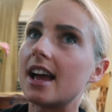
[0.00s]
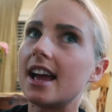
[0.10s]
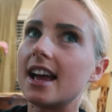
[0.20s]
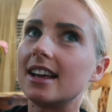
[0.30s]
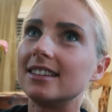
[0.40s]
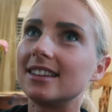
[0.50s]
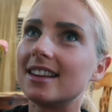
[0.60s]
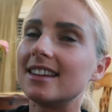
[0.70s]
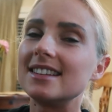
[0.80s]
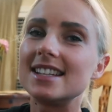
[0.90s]
and
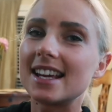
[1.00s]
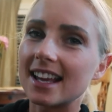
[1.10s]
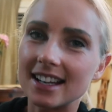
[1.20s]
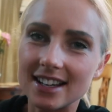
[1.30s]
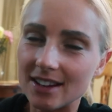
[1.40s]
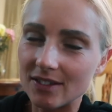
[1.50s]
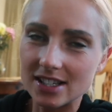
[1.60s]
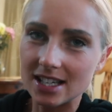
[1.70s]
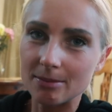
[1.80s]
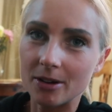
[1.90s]
then dig in
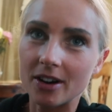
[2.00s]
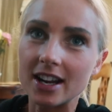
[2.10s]
even deeper